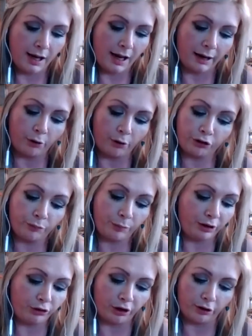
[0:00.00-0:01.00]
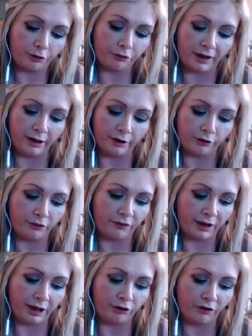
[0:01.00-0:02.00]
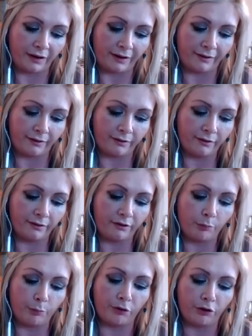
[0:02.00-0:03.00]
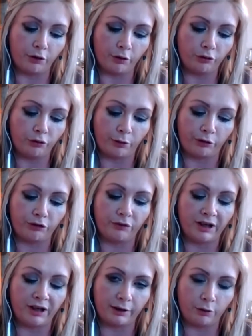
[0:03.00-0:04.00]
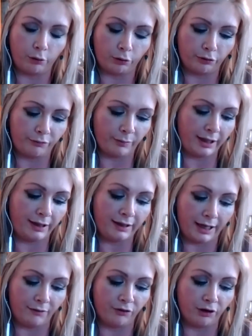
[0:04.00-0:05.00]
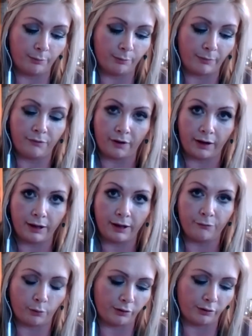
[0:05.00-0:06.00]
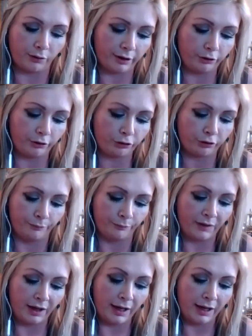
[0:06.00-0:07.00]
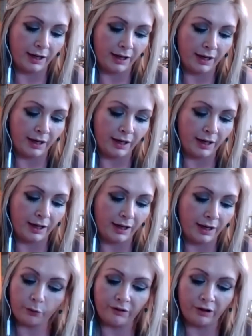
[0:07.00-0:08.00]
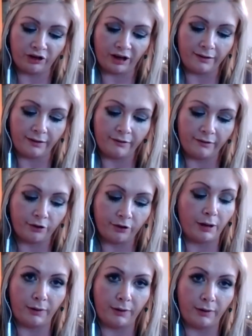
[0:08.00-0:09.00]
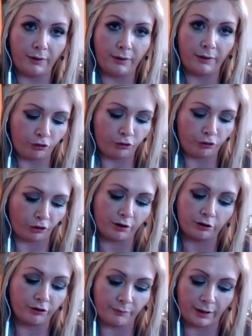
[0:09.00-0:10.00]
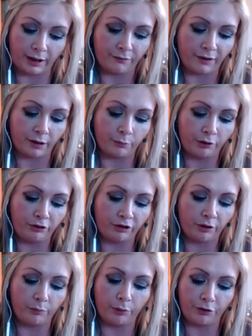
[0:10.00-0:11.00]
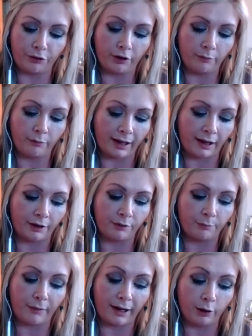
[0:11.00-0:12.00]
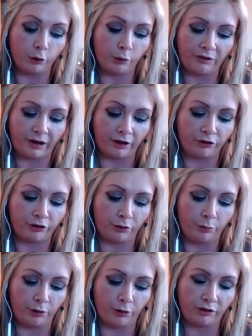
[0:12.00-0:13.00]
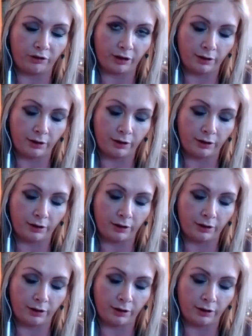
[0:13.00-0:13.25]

I must have been 2 or 3 years of age in this instance, but the notion must have taken hold of me even in my very formative years. Maybe it was in the genes, or maybe I was just a product of my environment, but there began my own obsession with music,